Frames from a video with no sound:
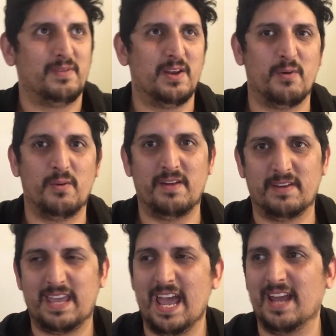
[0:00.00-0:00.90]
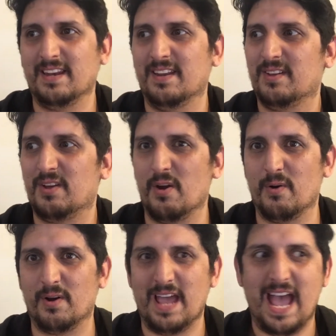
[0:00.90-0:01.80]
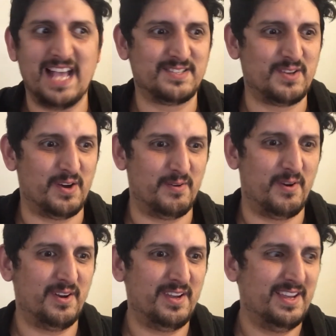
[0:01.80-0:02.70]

whatever can go wrong has gone wrong.